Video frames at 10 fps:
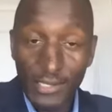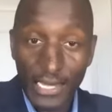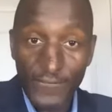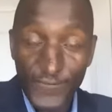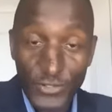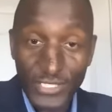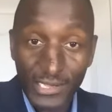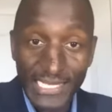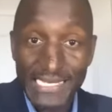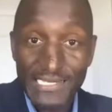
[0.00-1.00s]
first
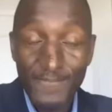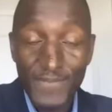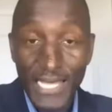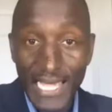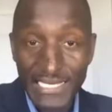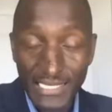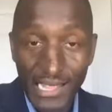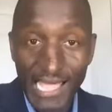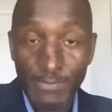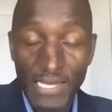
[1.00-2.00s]
gleaned as
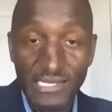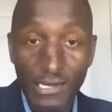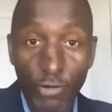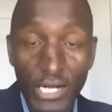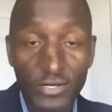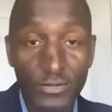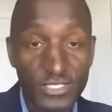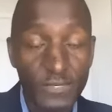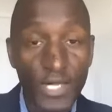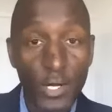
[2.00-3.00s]
classmates at Rutgers
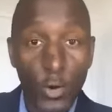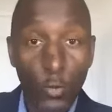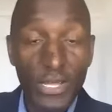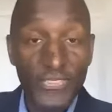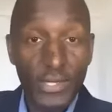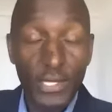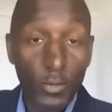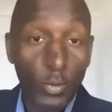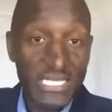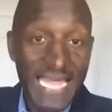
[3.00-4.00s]
with
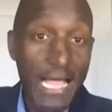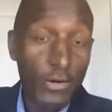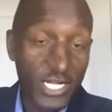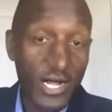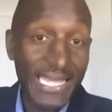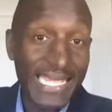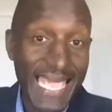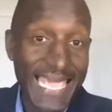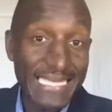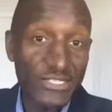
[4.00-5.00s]
what is now cutting
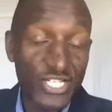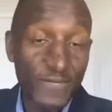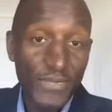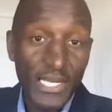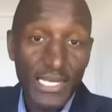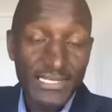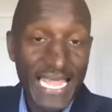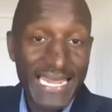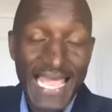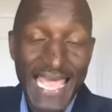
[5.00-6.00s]
edge
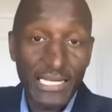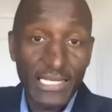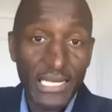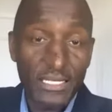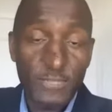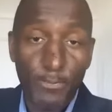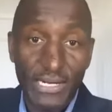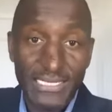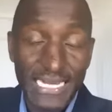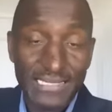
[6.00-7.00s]
data analytics,
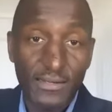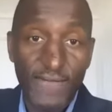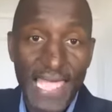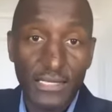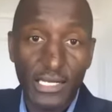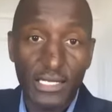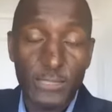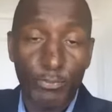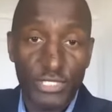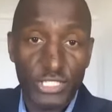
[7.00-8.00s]
predictive analytics,
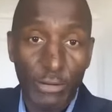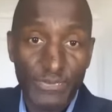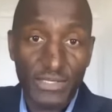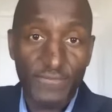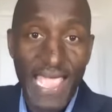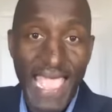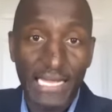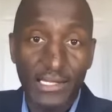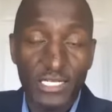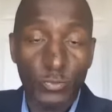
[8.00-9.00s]
prescriptive
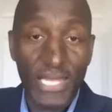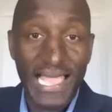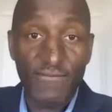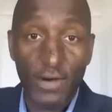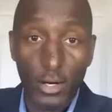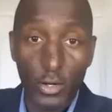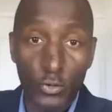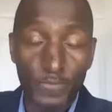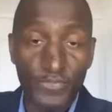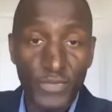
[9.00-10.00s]
analytics. We have our
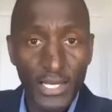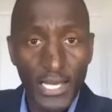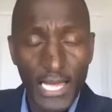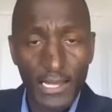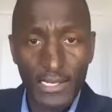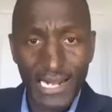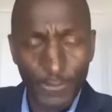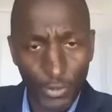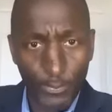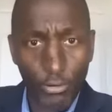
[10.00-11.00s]
own kind of
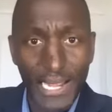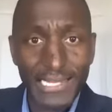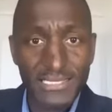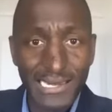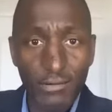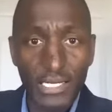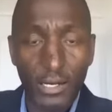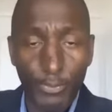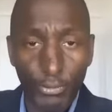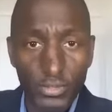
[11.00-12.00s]
proprietary
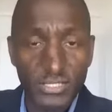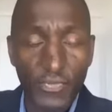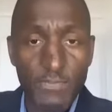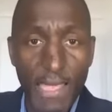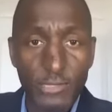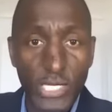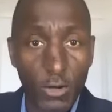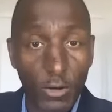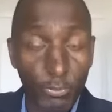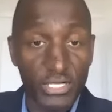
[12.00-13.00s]
approach to these matters we
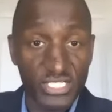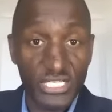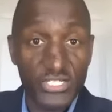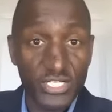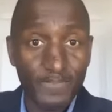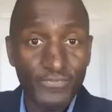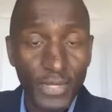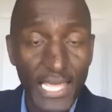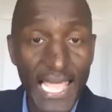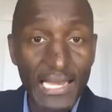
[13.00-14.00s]
call precision
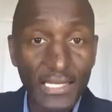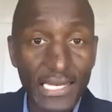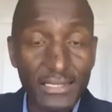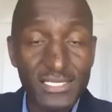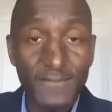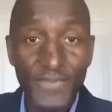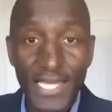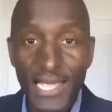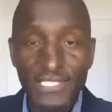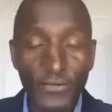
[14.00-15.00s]
analytics.
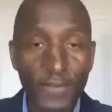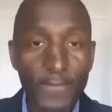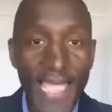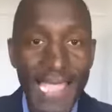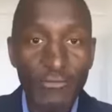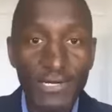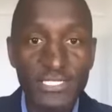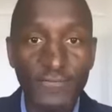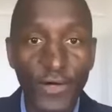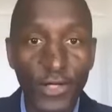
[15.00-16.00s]
And so the marriage
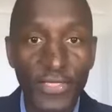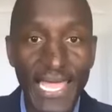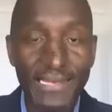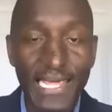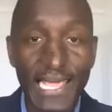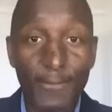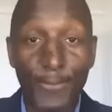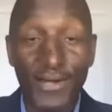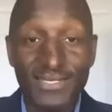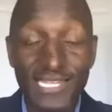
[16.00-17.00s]
of all that,
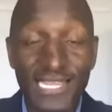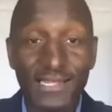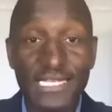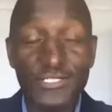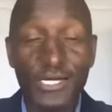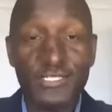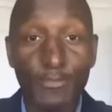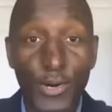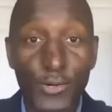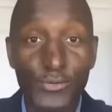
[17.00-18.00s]
particularly
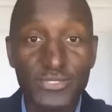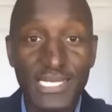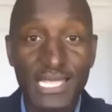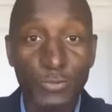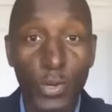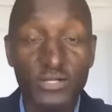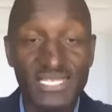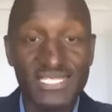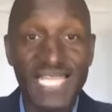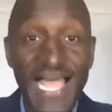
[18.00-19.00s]
juxtaposed against where
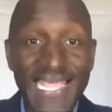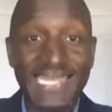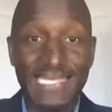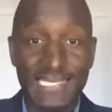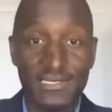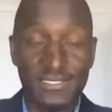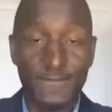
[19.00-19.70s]
society is,